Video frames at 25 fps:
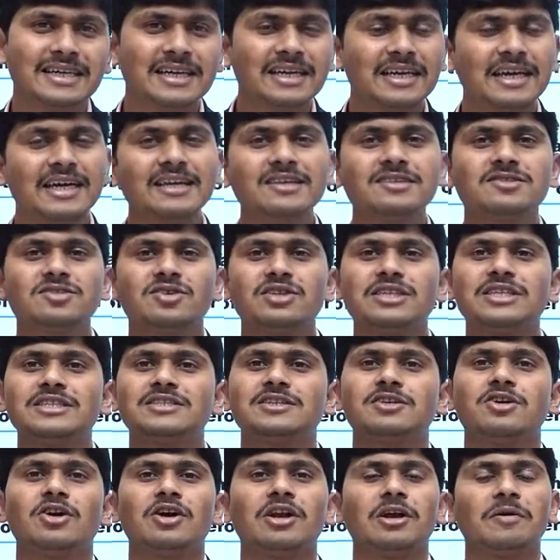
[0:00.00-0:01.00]
Clear? So this
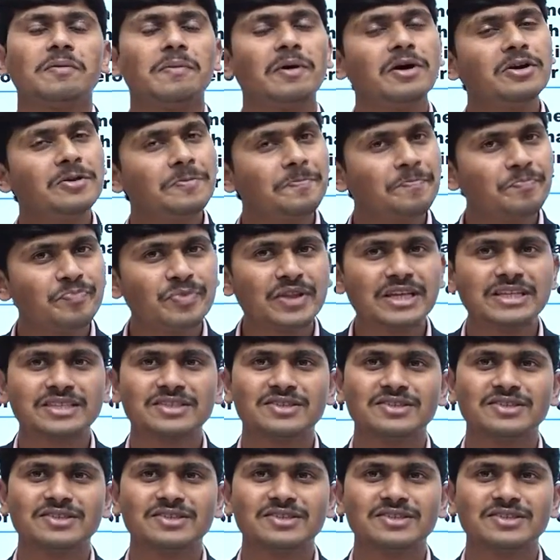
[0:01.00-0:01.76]
is all about this